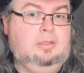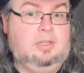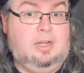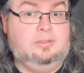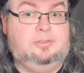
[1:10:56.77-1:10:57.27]

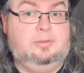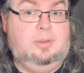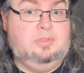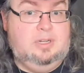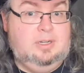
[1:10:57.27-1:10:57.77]
Deluxe
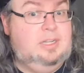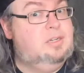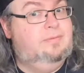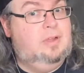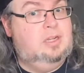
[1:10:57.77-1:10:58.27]
limited
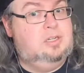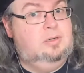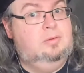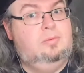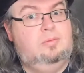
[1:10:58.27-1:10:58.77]
edition
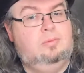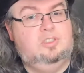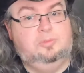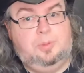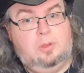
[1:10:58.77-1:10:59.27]
version,
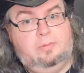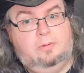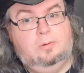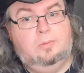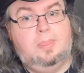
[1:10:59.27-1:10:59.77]
which is
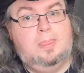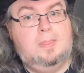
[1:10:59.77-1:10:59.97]
beautiful,